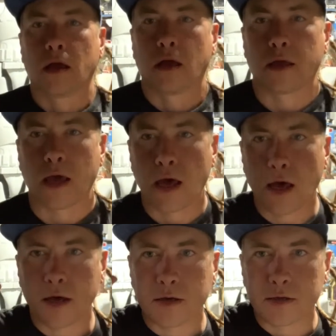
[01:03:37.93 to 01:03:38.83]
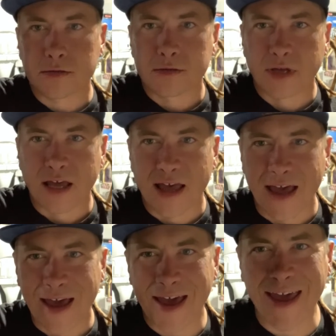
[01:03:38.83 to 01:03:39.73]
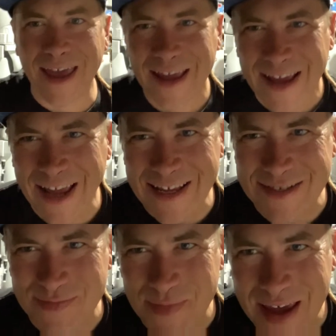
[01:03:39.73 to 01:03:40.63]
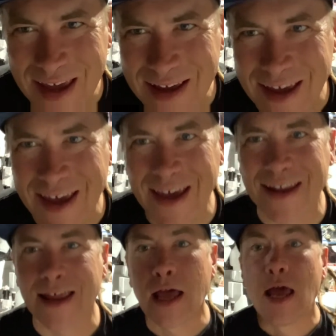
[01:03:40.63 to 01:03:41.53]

Yeah. Hey, it's me again.